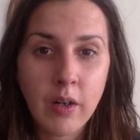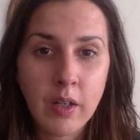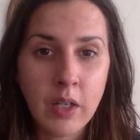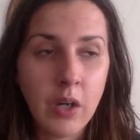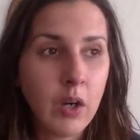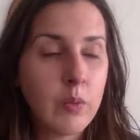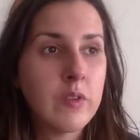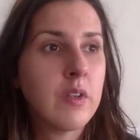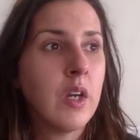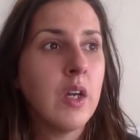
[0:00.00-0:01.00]
I
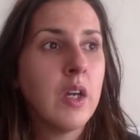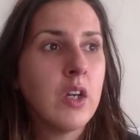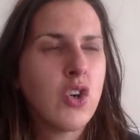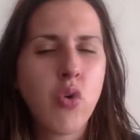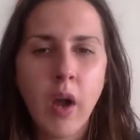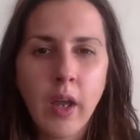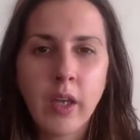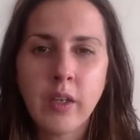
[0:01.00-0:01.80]
was crying,